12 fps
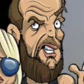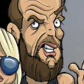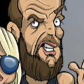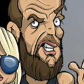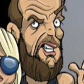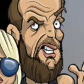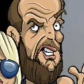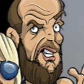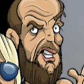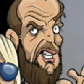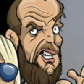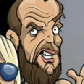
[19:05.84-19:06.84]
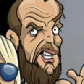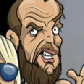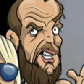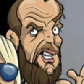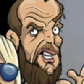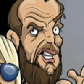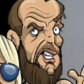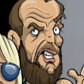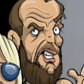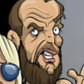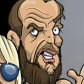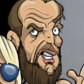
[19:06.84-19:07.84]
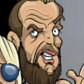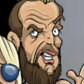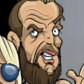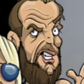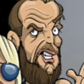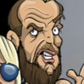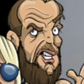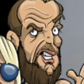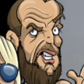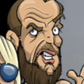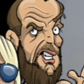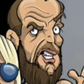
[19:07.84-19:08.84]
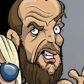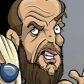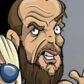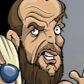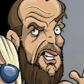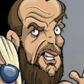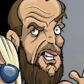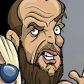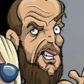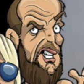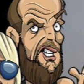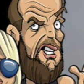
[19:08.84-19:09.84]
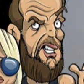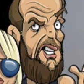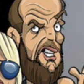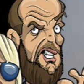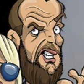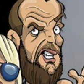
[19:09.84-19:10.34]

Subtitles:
No words are spoken by the person on screen.